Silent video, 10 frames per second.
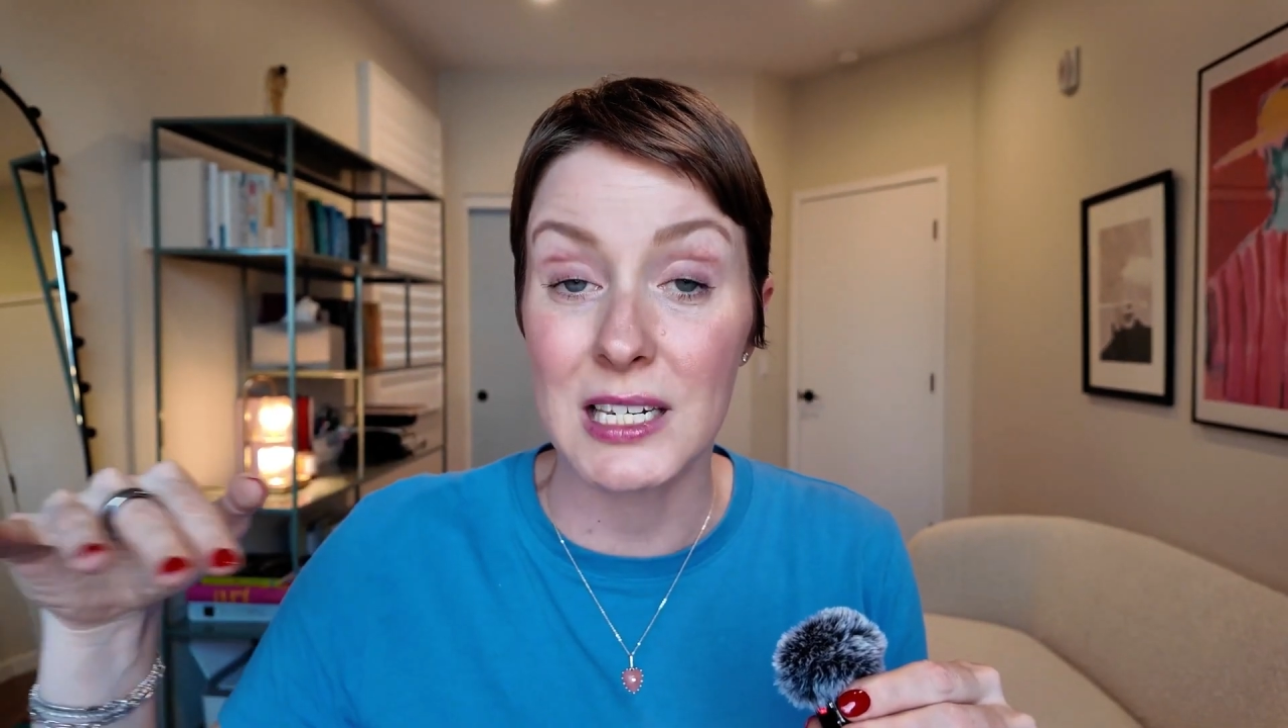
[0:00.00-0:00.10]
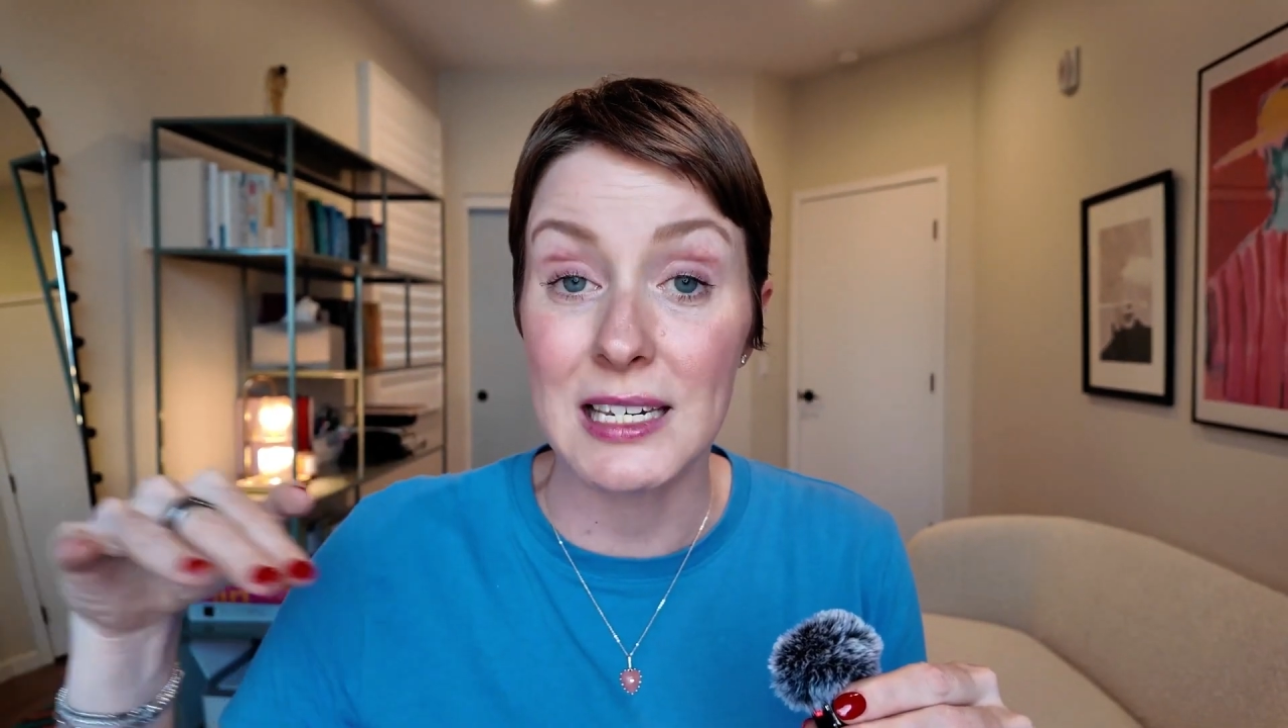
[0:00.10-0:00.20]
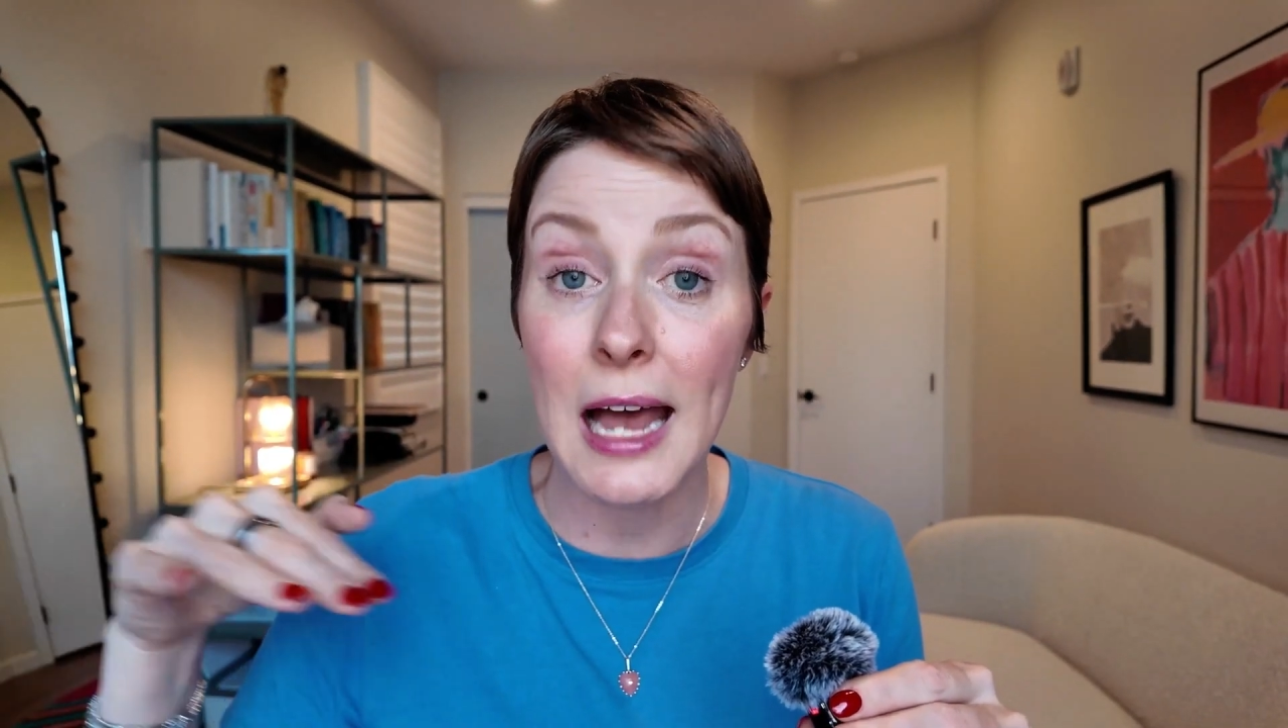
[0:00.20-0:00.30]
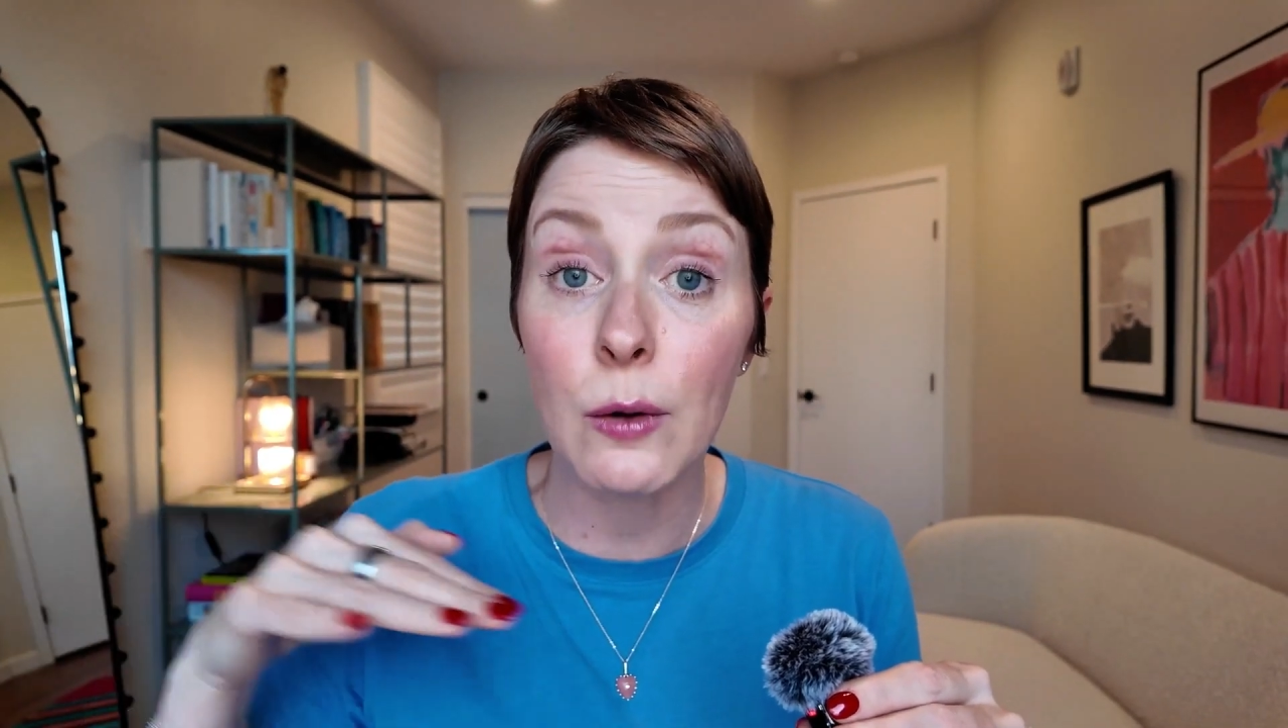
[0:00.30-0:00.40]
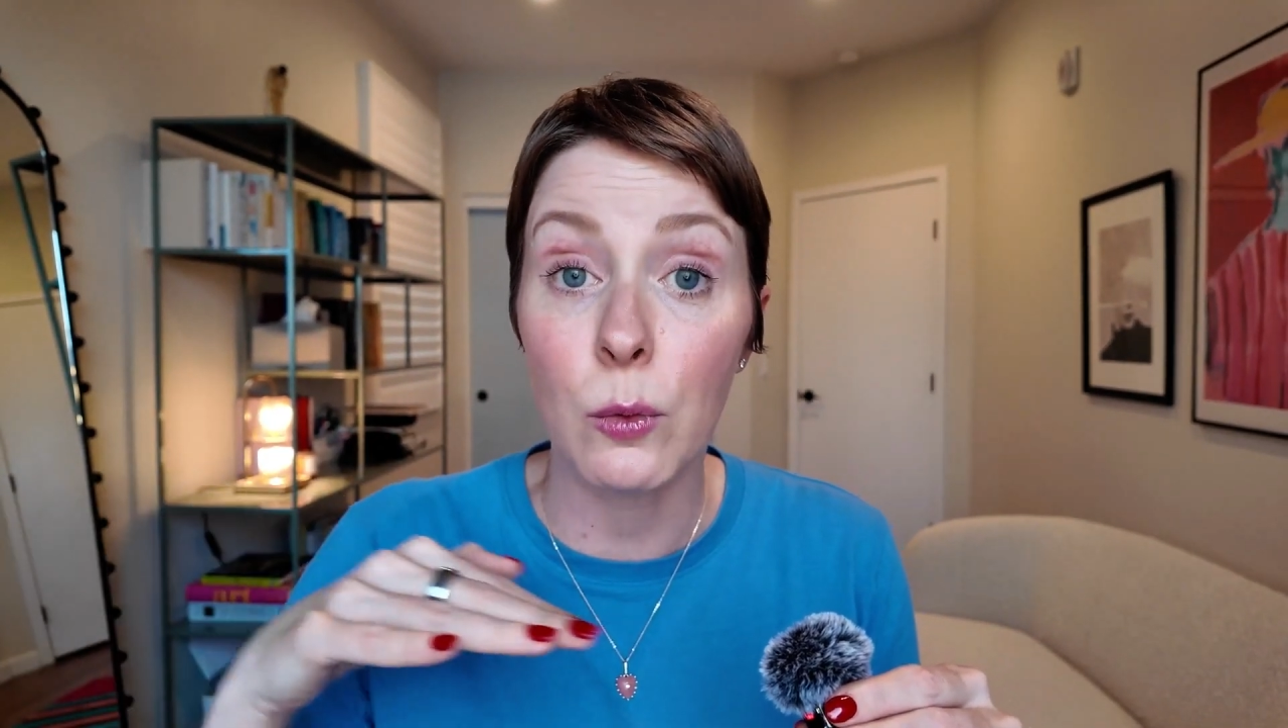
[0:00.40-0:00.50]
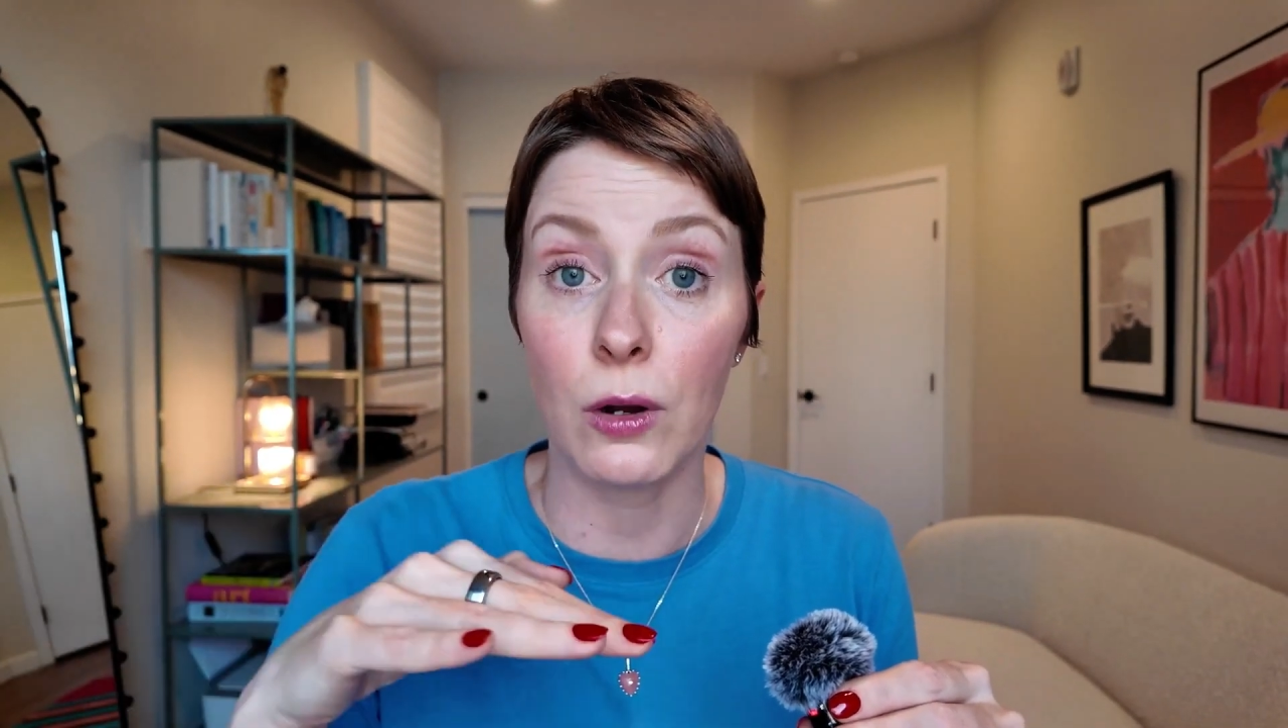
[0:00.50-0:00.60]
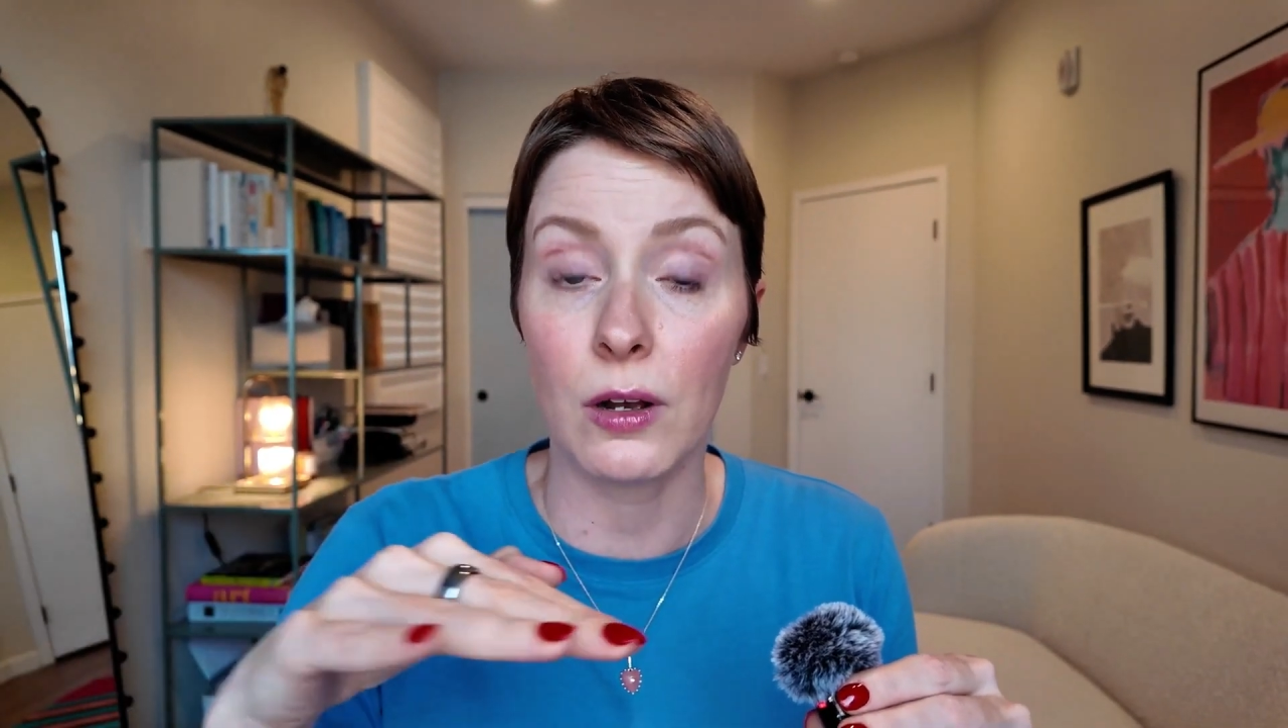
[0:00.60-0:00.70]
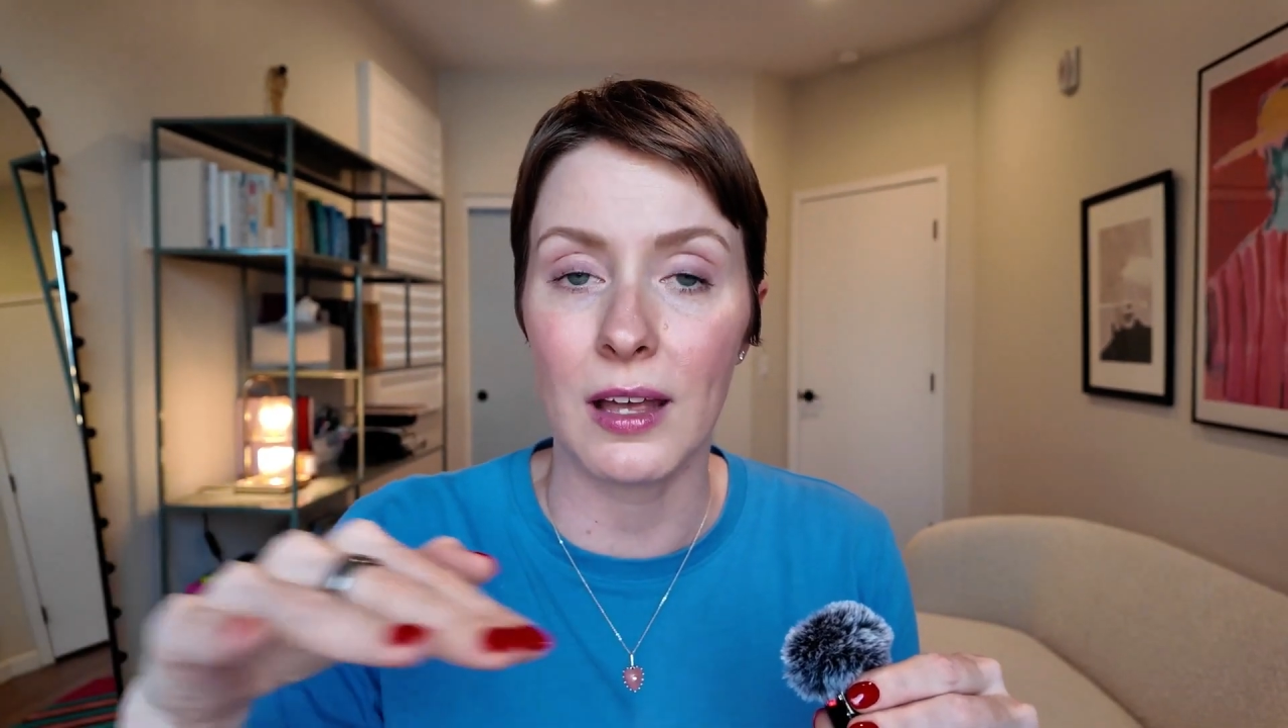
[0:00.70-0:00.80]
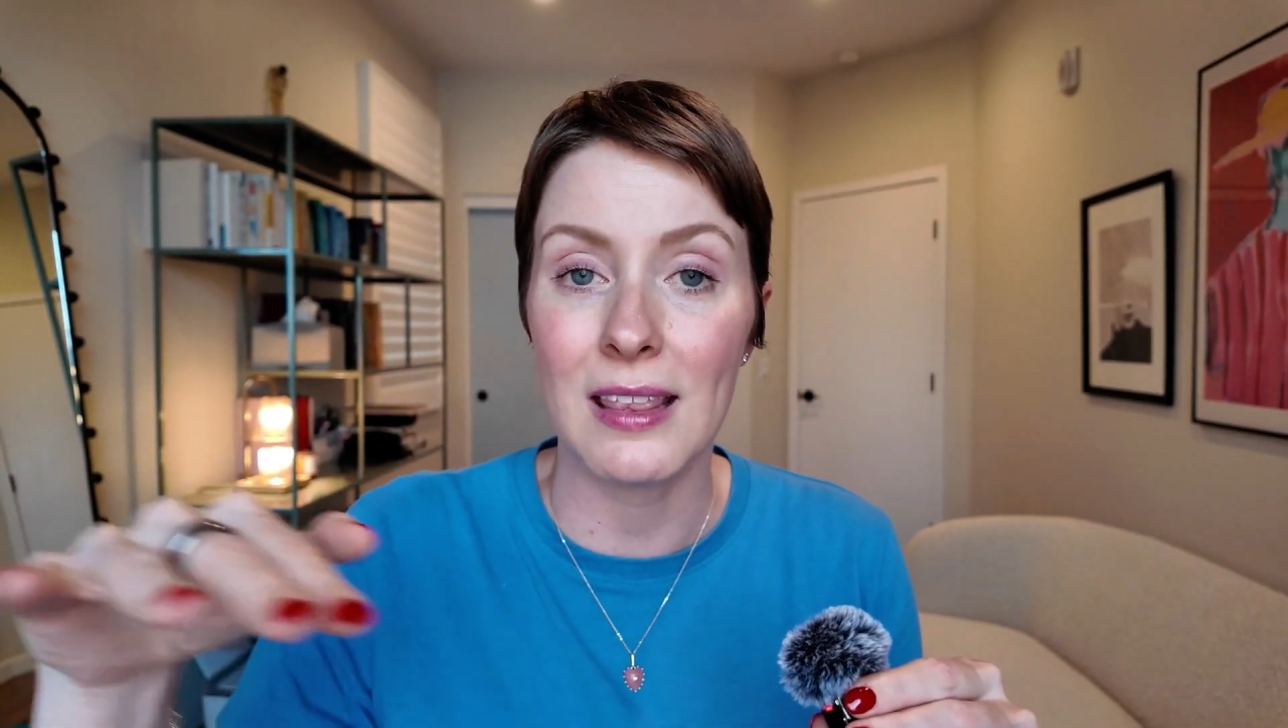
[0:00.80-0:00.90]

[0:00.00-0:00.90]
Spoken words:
network